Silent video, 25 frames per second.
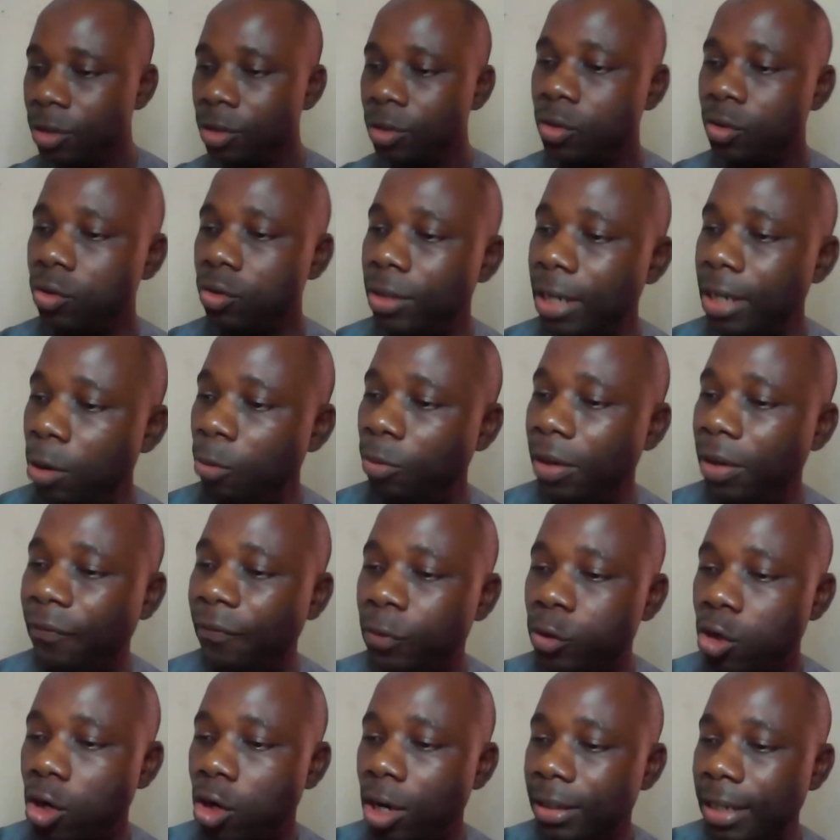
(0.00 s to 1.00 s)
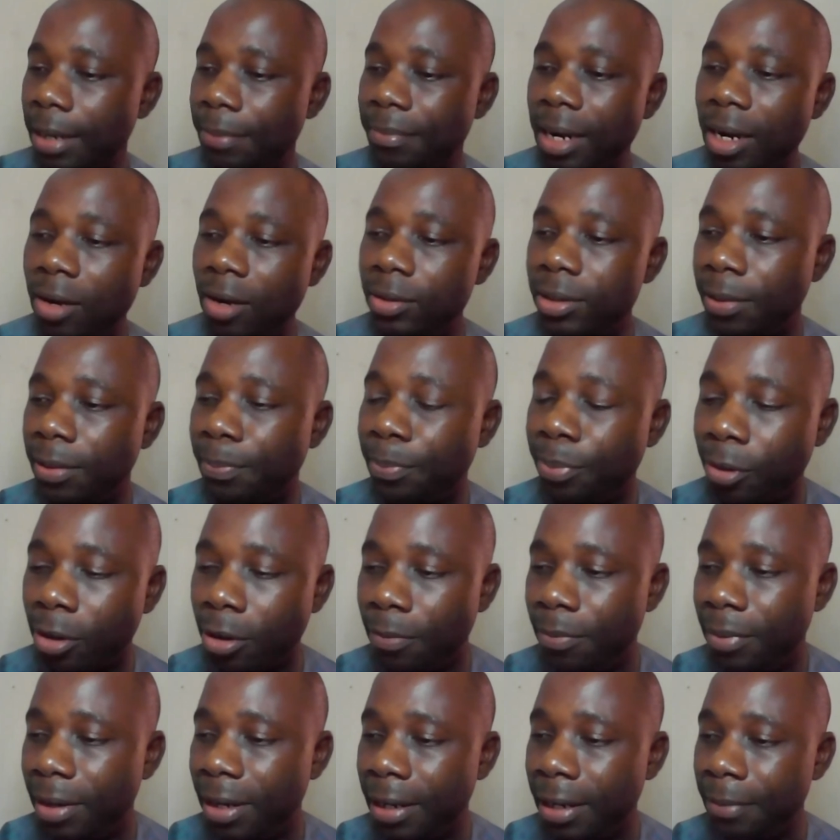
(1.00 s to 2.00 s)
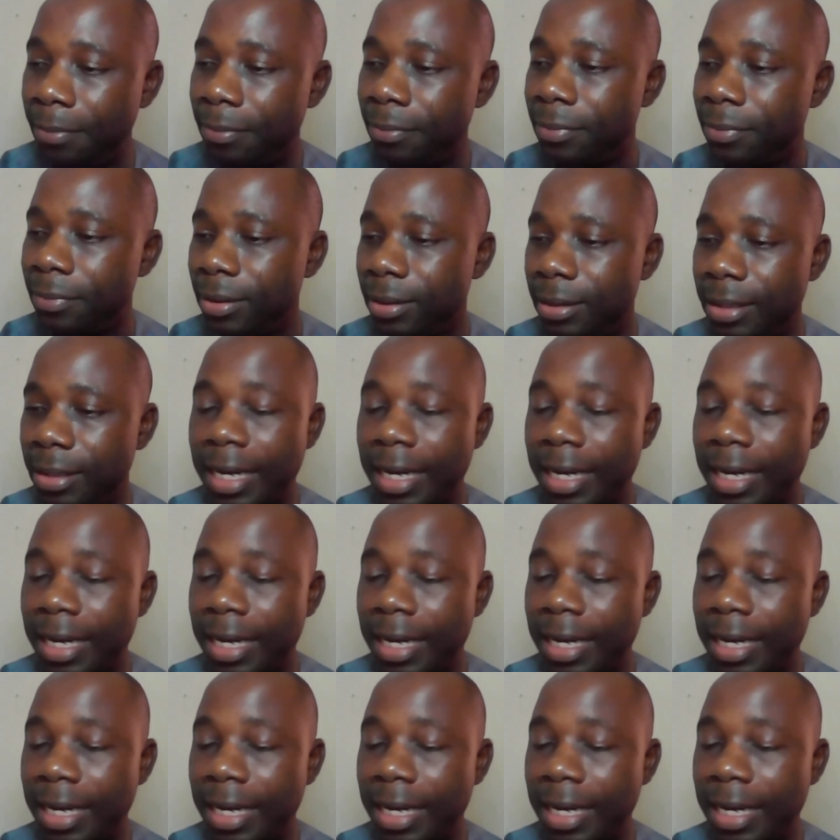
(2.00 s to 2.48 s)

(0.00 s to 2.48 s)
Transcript: So now we've talked about the problems,